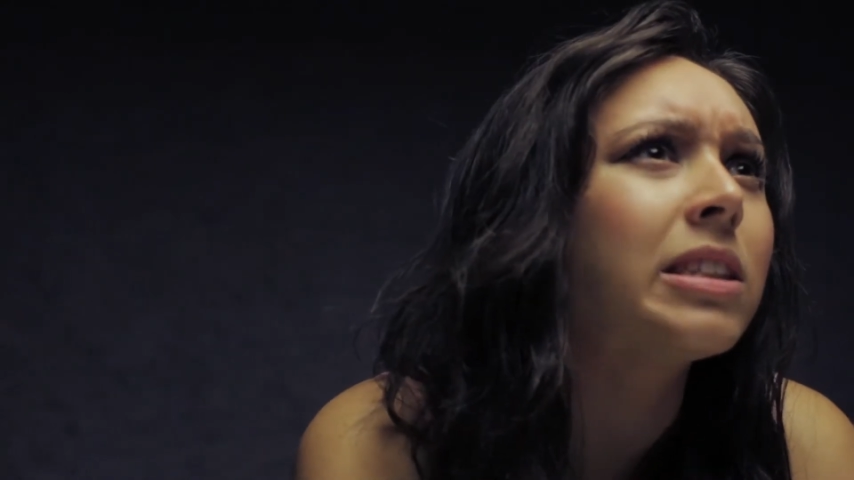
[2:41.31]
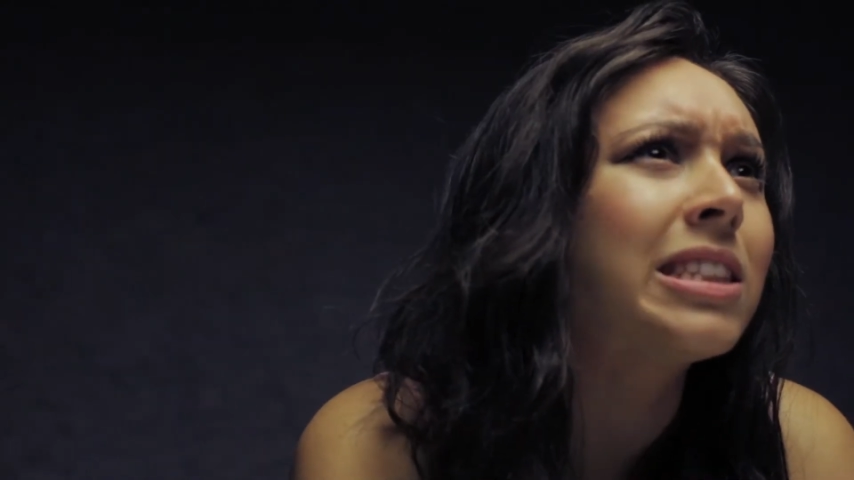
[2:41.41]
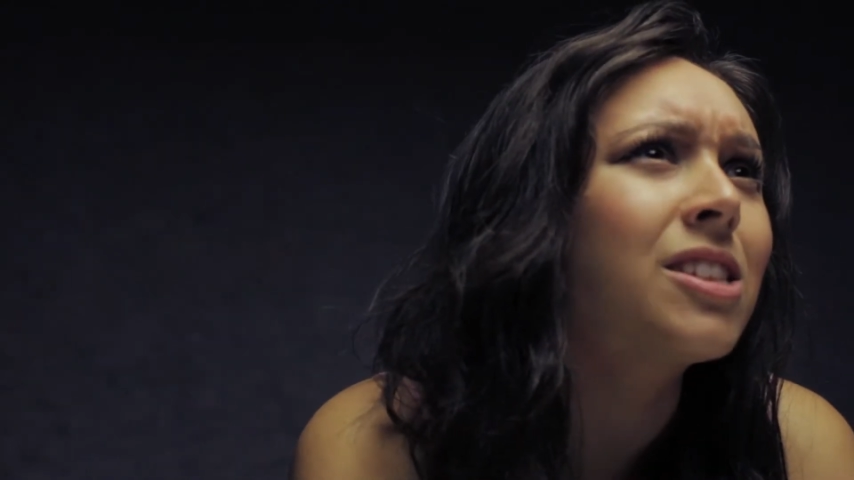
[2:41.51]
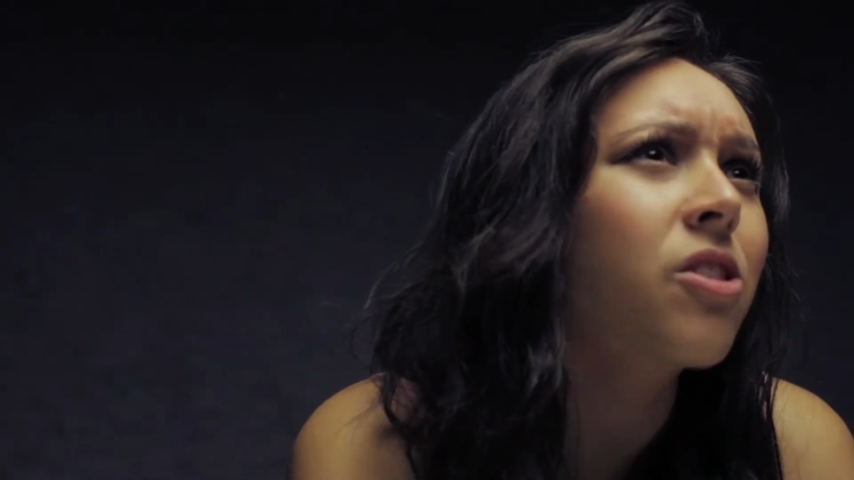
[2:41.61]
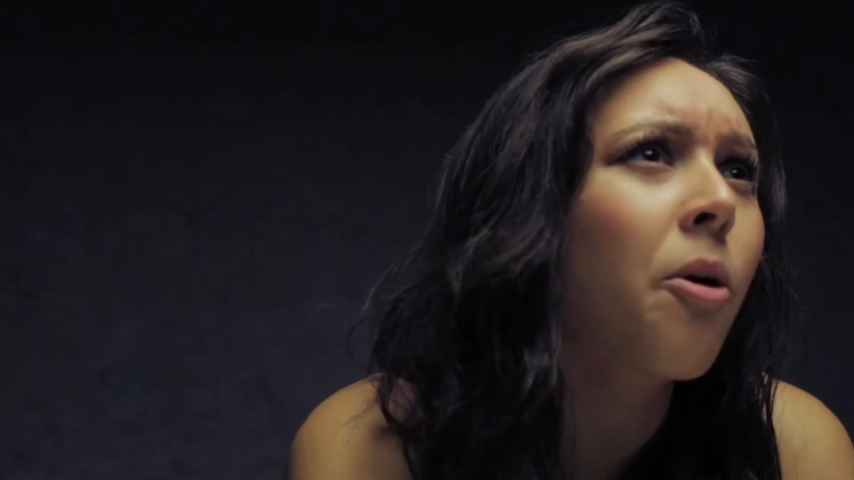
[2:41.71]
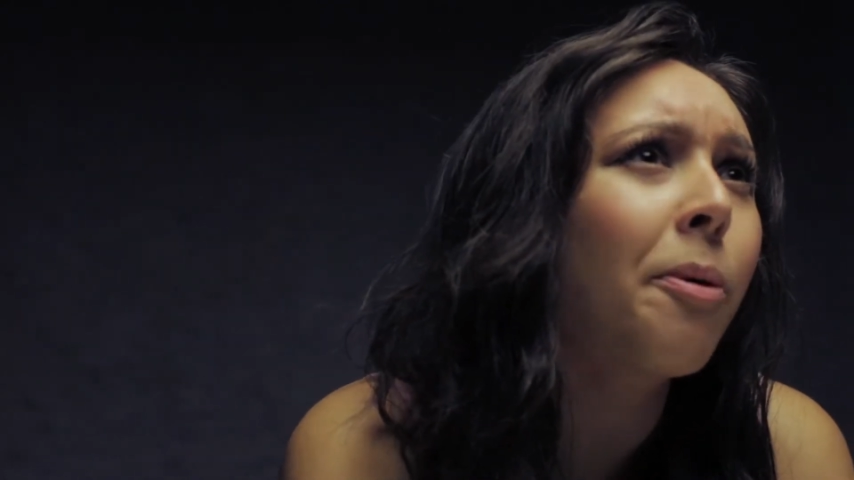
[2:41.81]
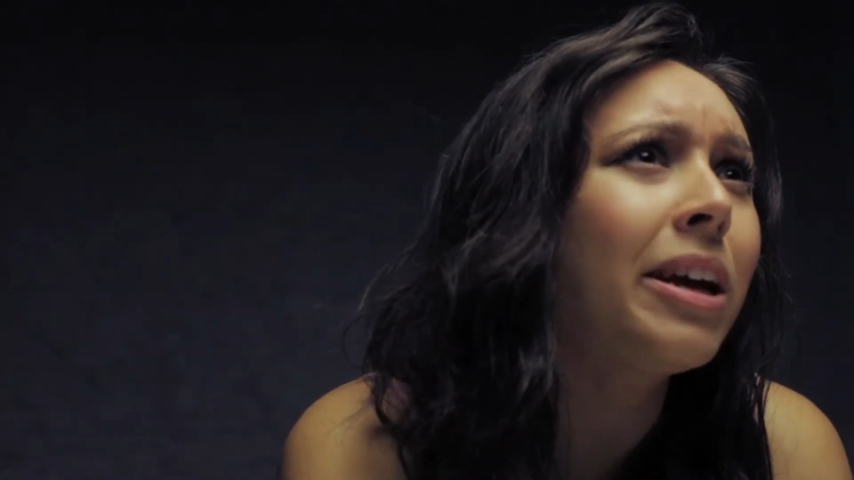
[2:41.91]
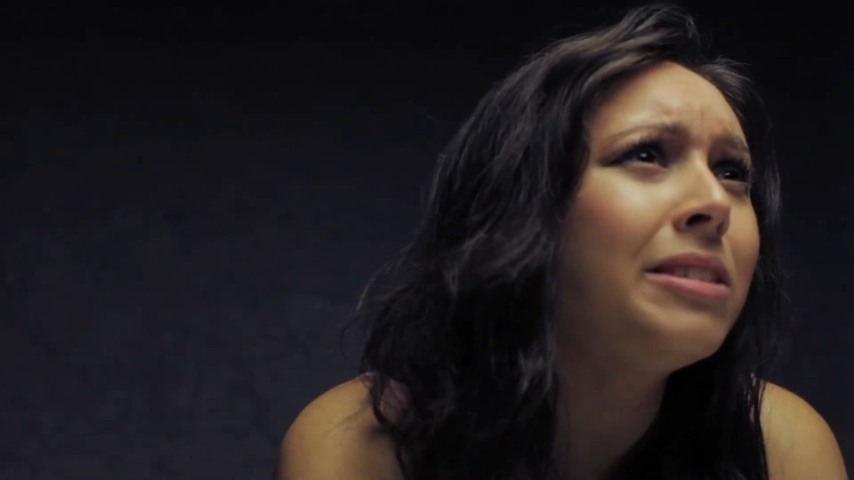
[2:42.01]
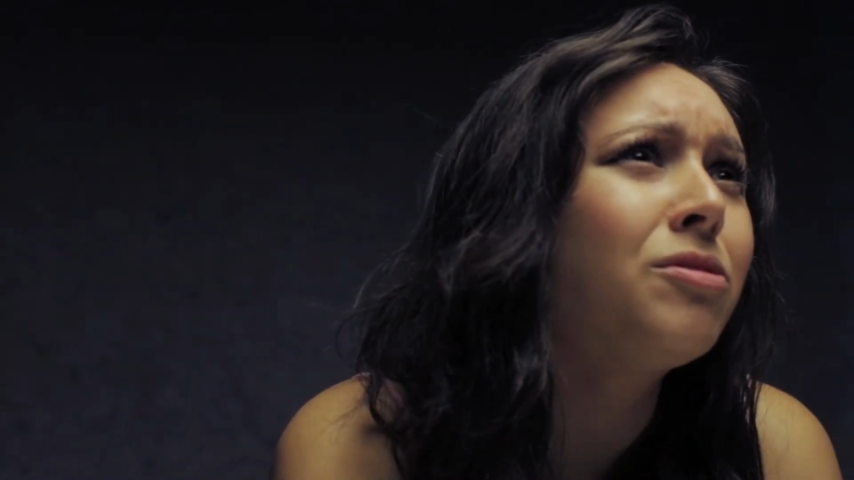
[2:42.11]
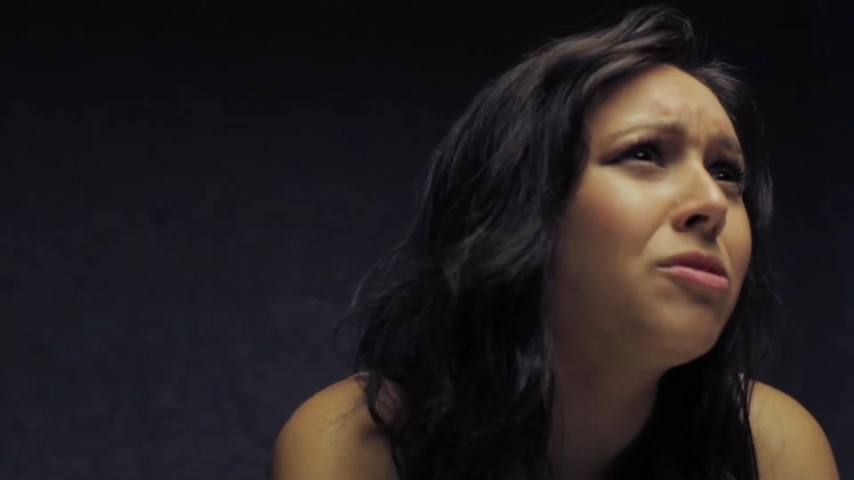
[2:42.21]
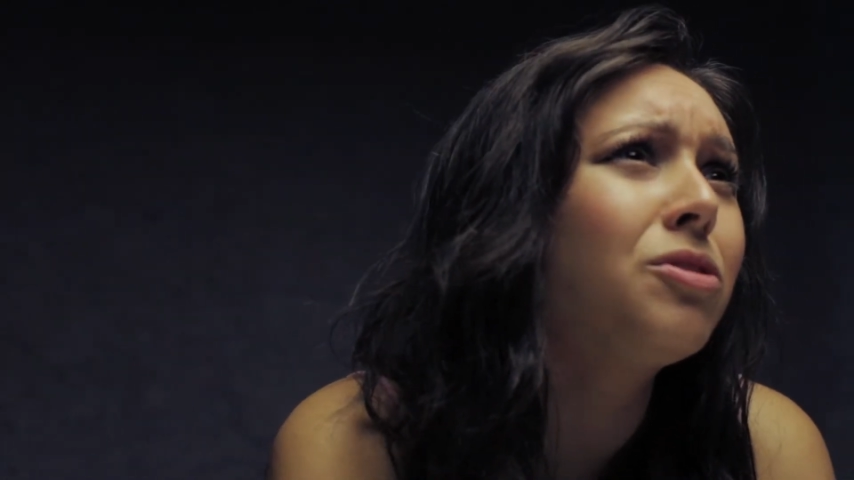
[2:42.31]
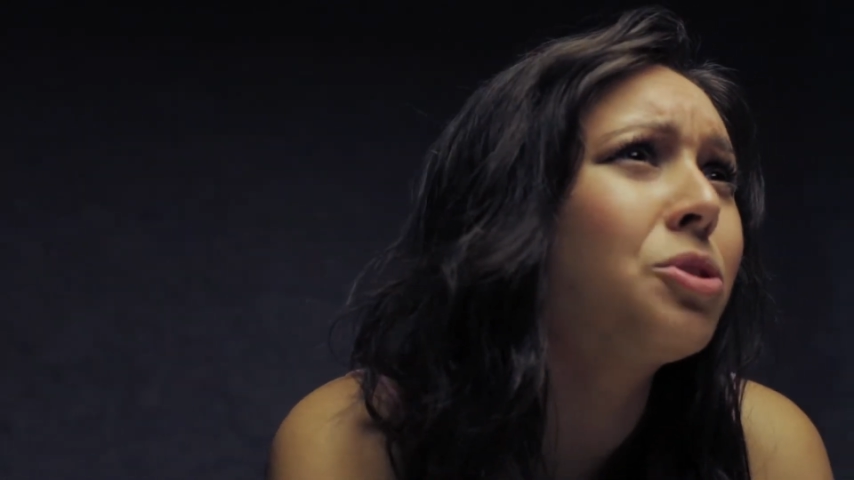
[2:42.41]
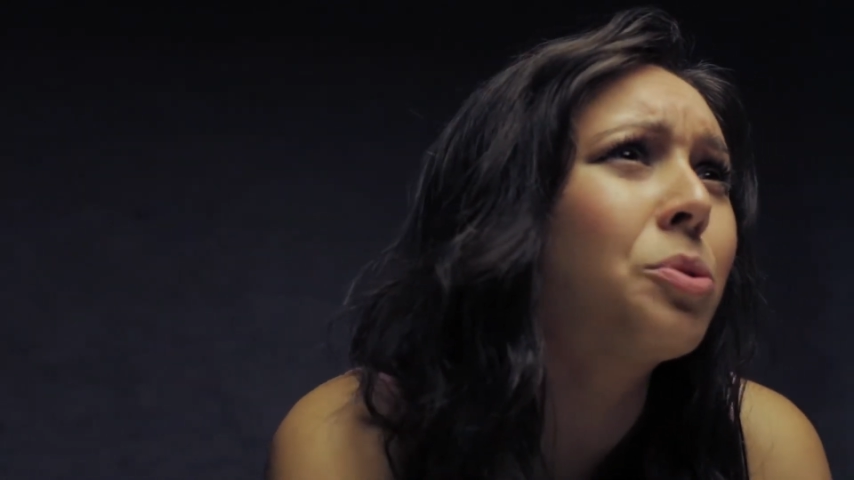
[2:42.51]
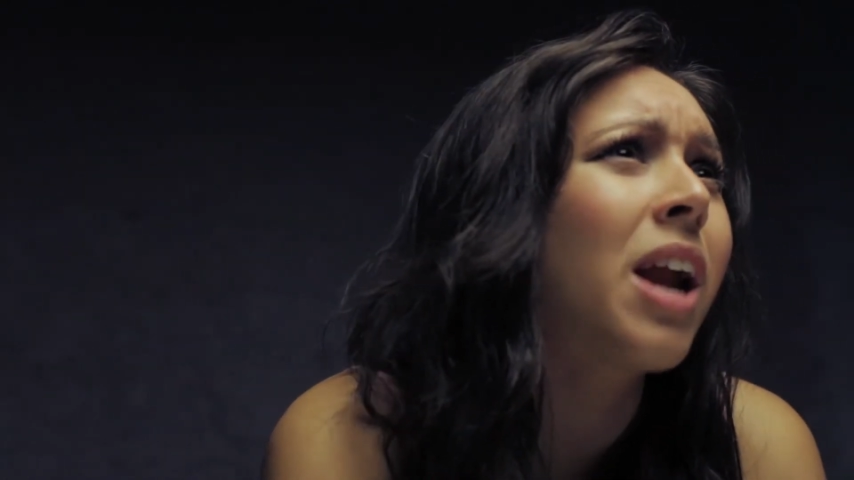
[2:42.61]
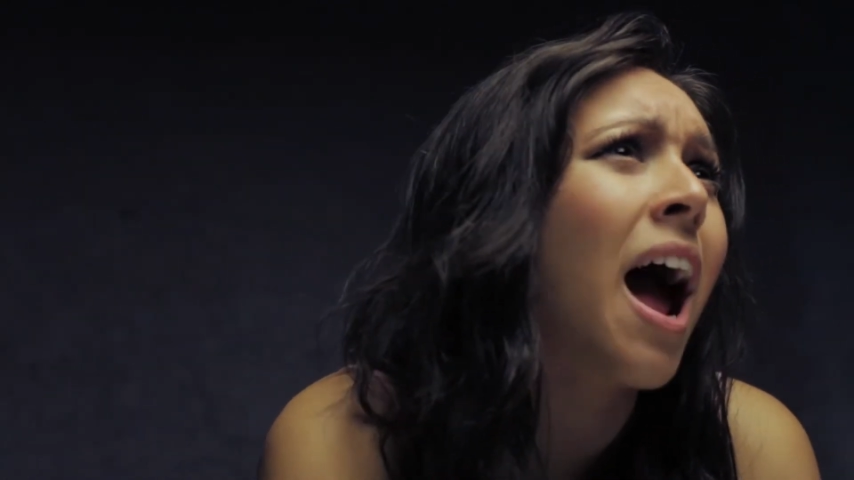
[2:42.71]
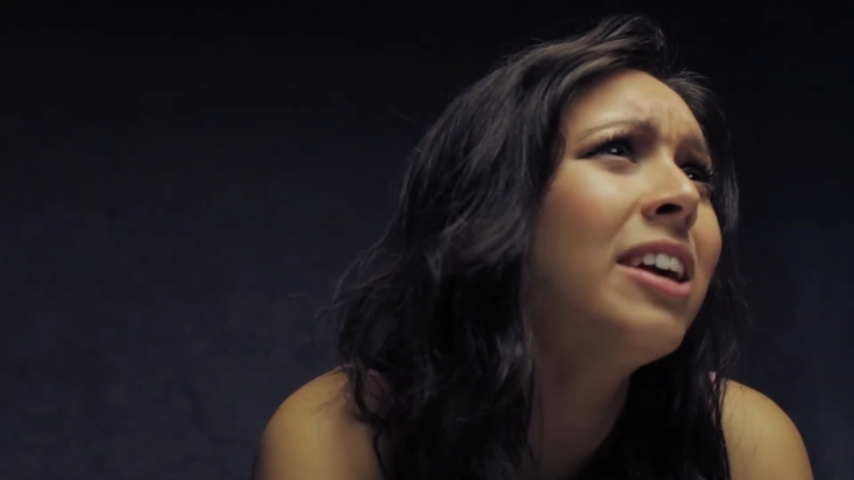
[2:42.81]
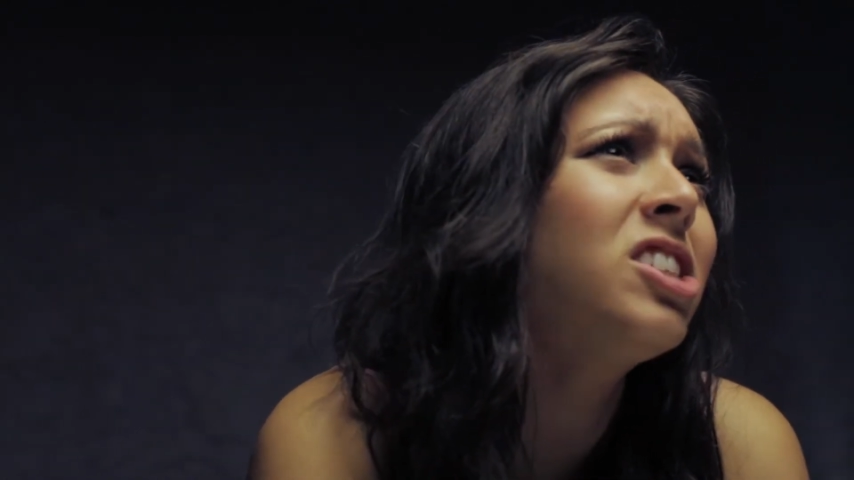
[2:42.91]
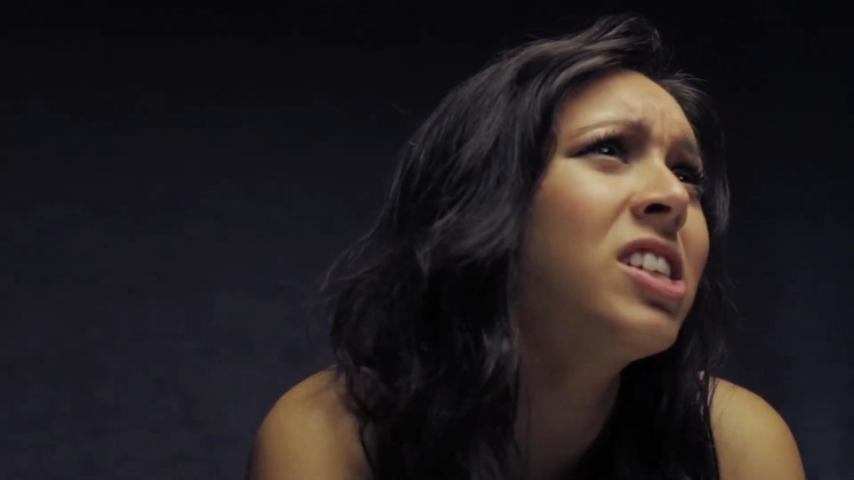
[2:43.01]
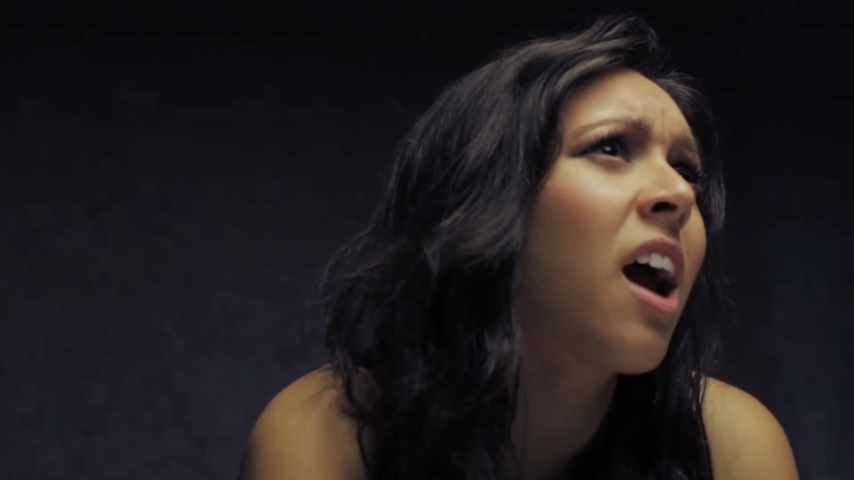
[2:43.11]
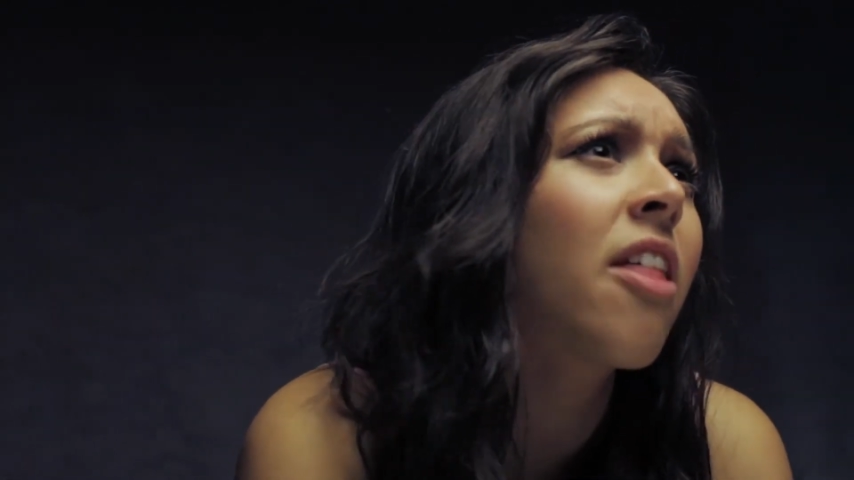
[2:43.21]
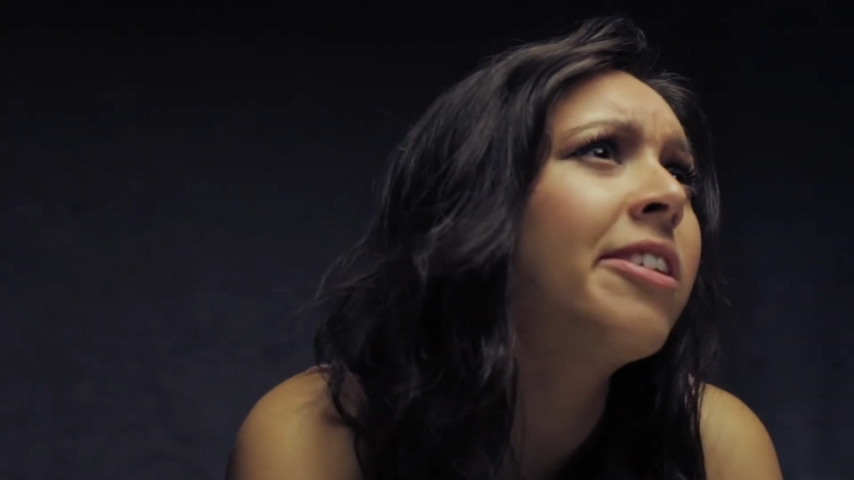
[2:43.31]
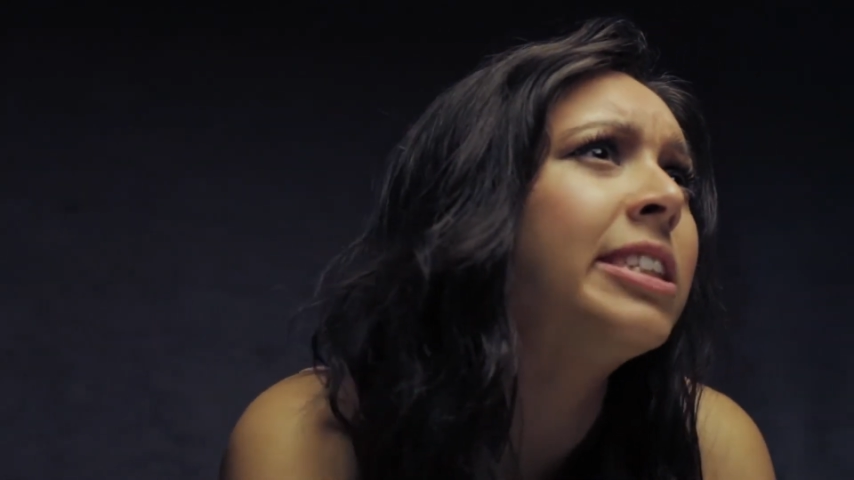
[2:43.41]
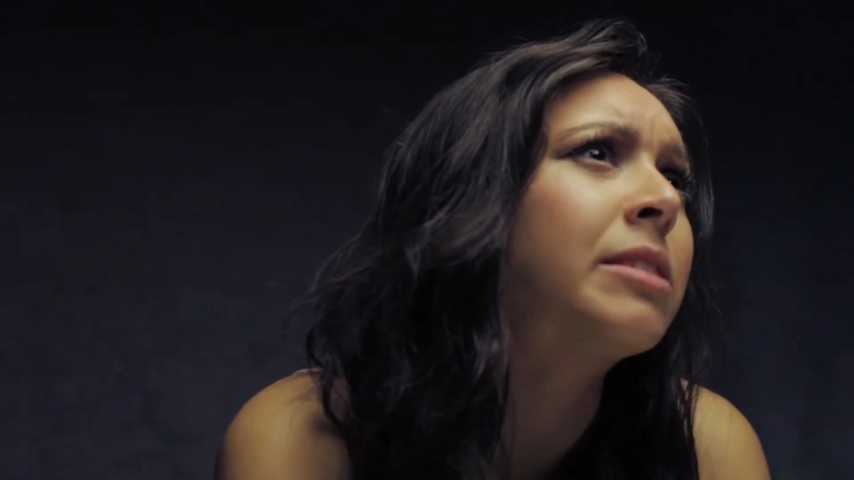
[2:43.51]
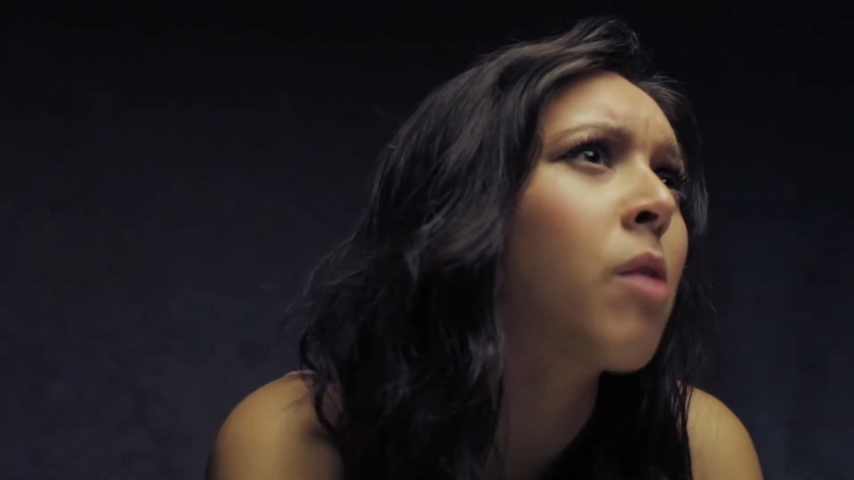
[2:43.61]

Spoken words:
Let's go play jordache together,